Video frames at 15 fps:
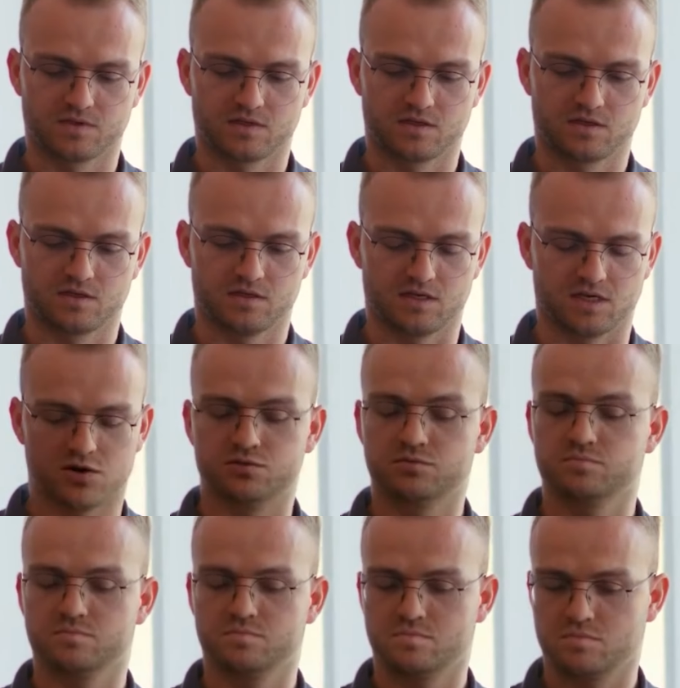yes,
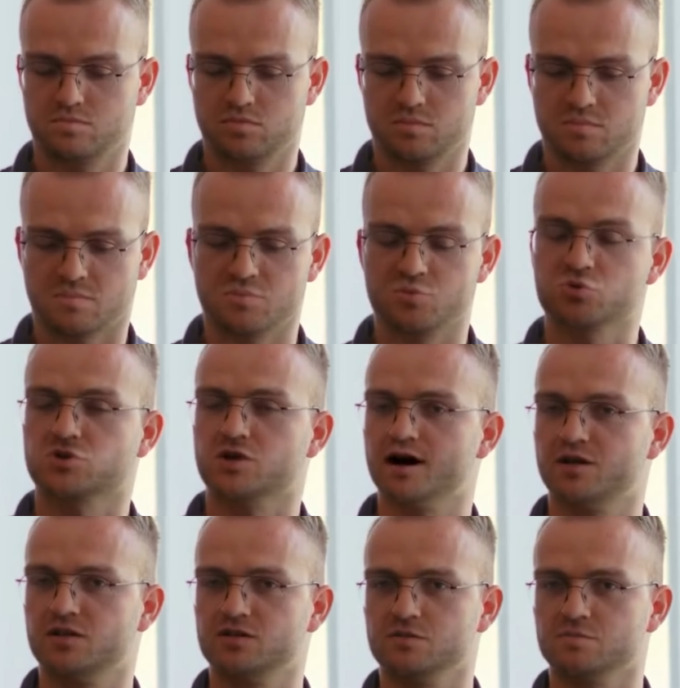who
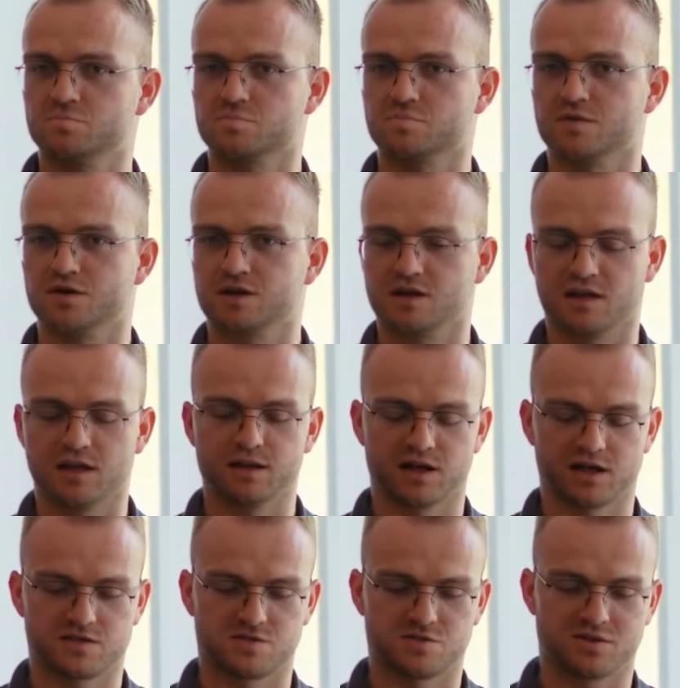signed, in
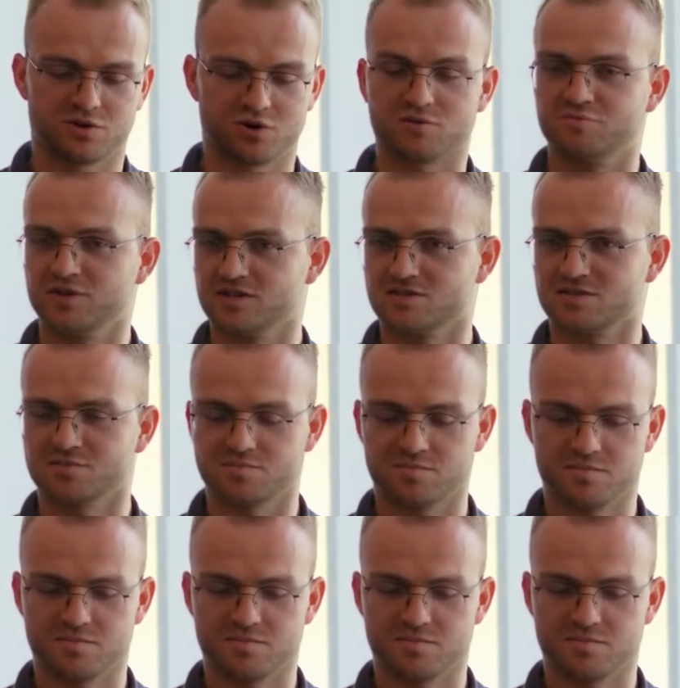case it's not obvious.